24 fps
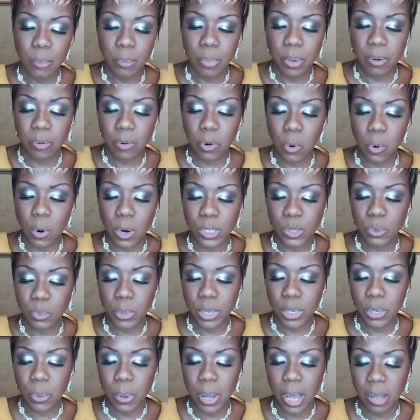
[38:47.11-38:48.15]
But of course,
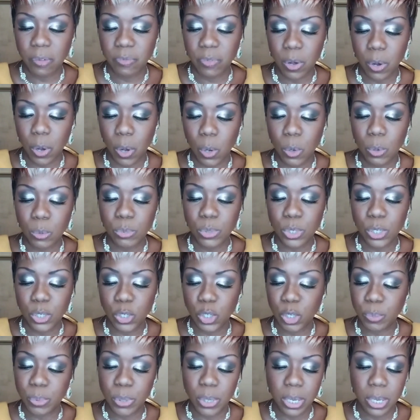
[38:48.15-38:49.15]
when you have your own tube,